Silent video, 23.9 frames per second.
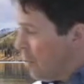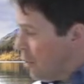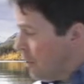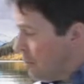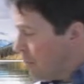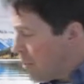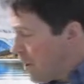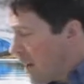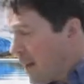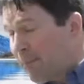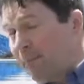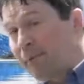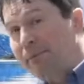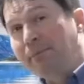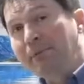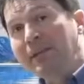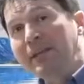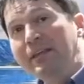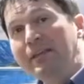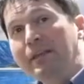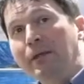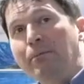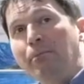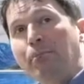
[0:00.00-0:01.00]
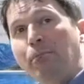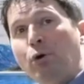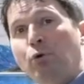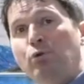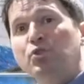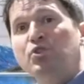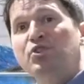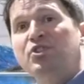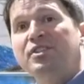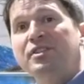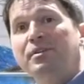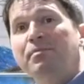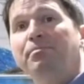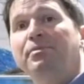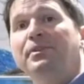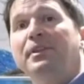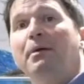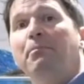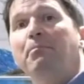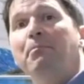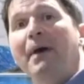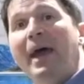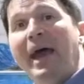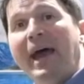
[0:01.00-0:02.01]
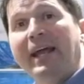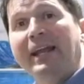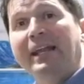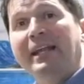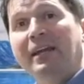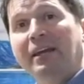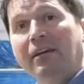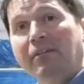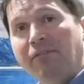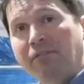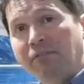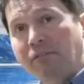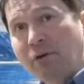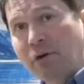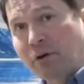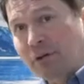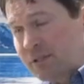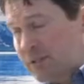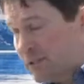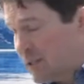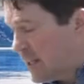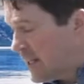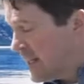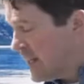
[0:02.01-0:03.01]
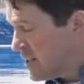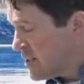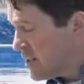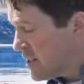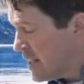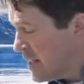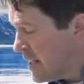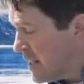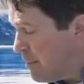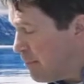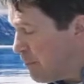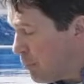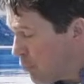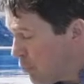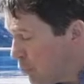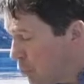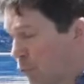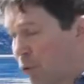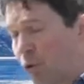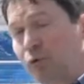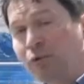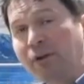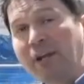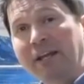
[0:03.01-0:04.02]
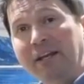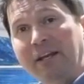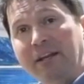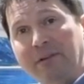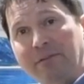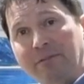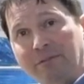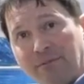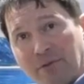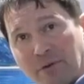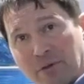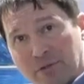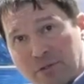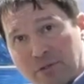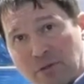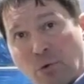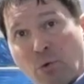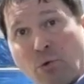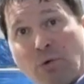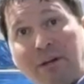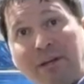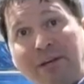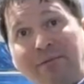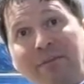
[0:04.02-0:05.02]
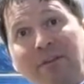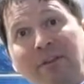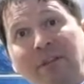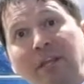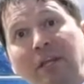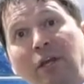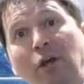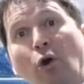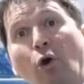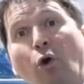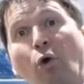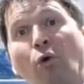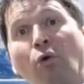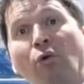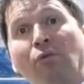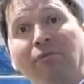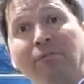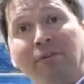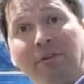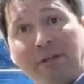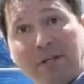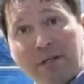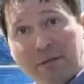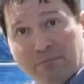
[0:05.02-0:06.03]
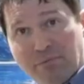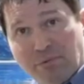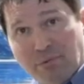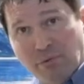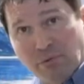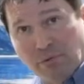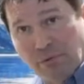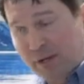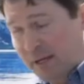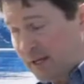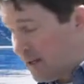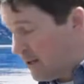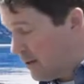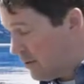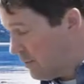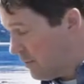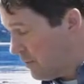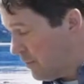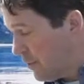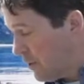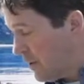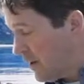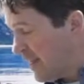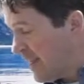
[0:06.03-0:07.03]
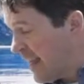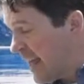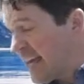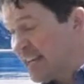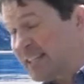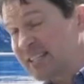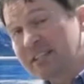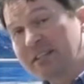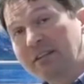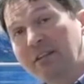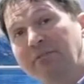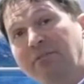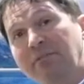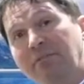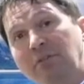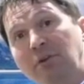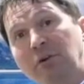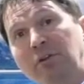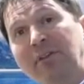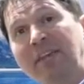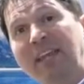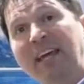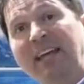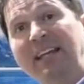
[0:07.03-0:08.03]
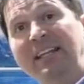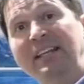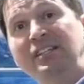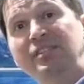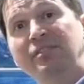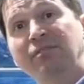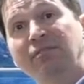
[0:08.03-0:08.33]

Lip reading: Probably the most symptomatic foot is the pronated foot, or even the overly pronated foot, and that's the foot that is